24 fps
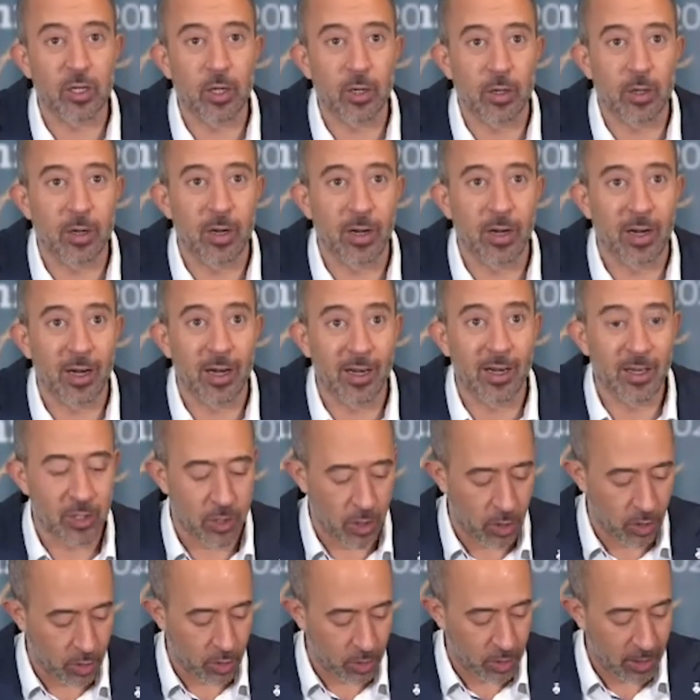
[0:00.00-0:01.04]

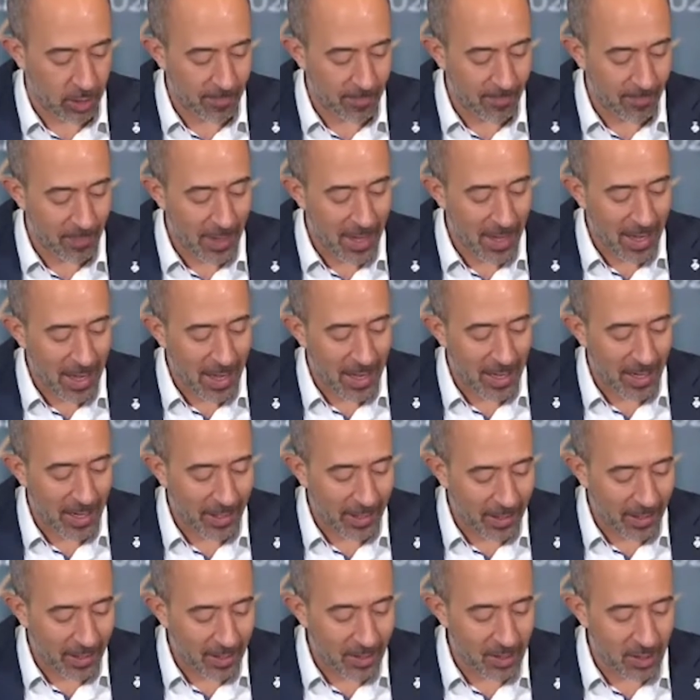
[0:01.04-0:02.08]
Crossroads, this
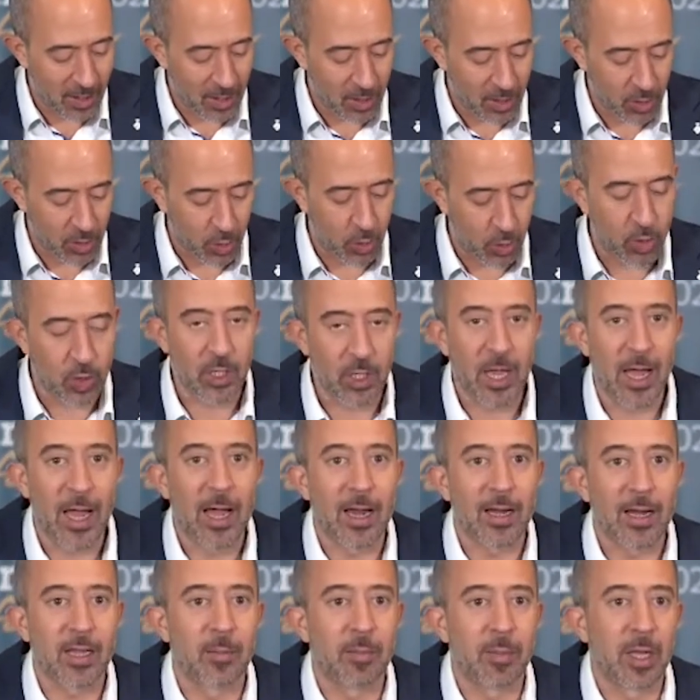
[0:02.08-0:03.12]
response,
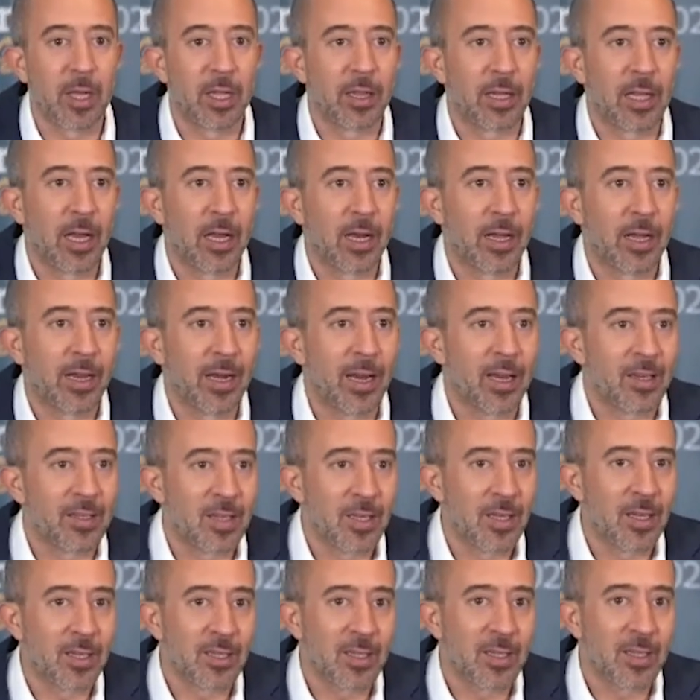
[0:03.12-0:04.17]
this multi-religious
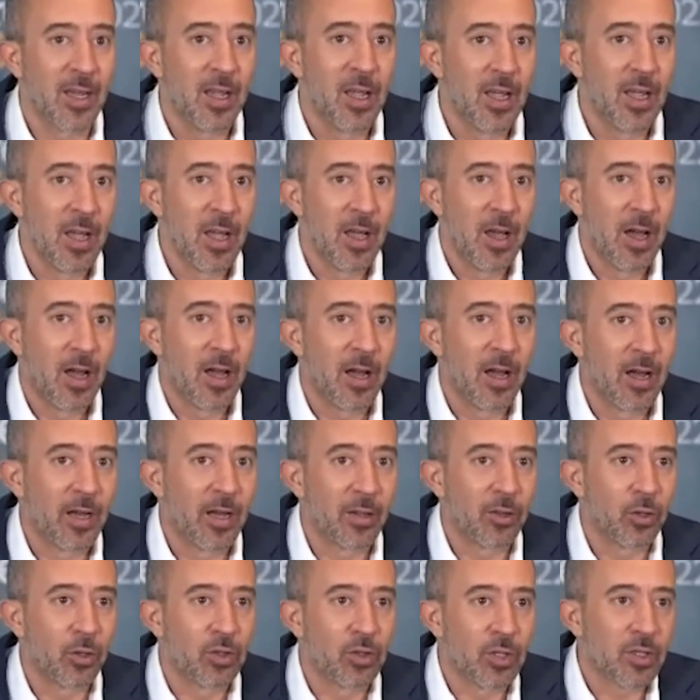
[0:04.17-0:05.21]
response
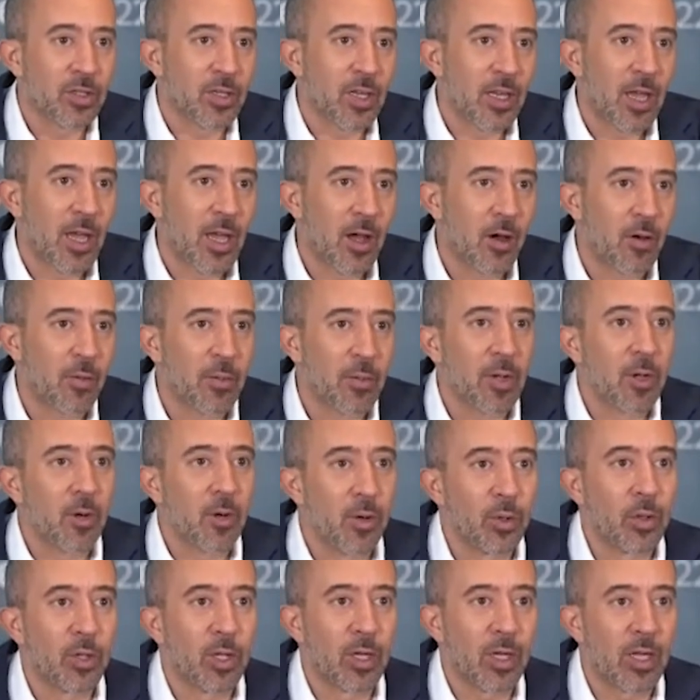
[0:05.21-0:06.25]
to answer to this
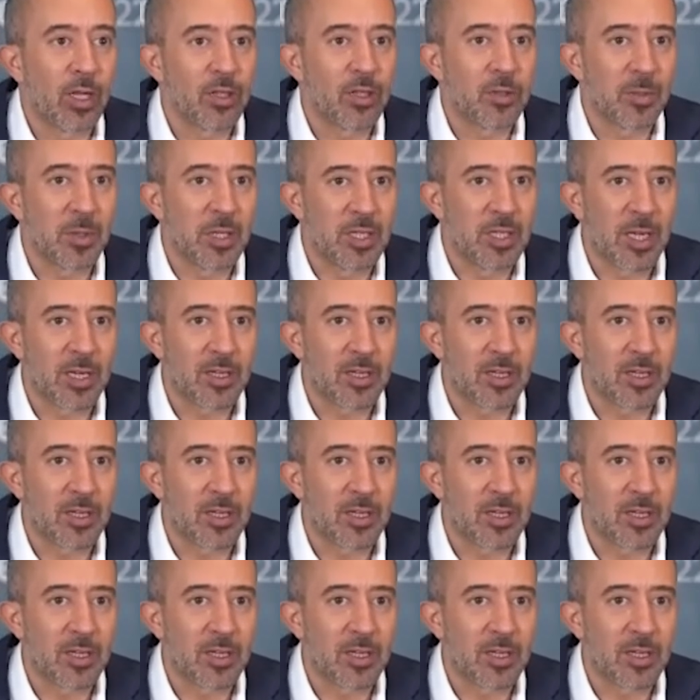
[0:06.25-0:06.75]
social and